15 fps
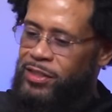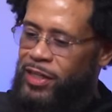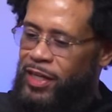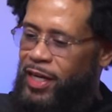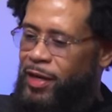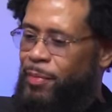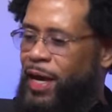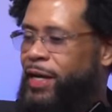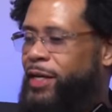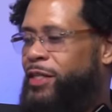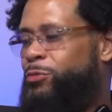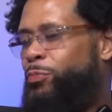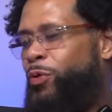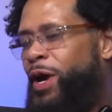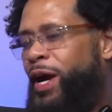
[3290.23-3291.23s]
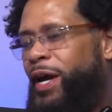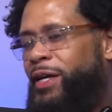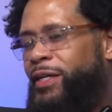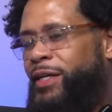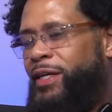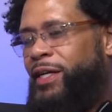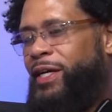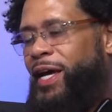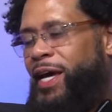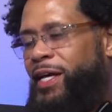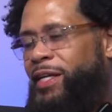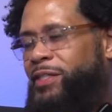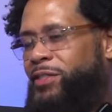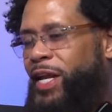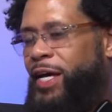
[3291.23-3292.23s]
to him and his brand and
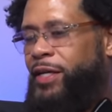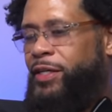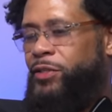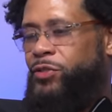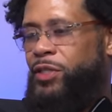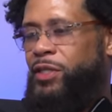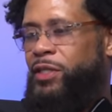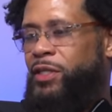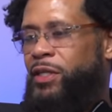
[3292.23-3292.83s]
his legacy.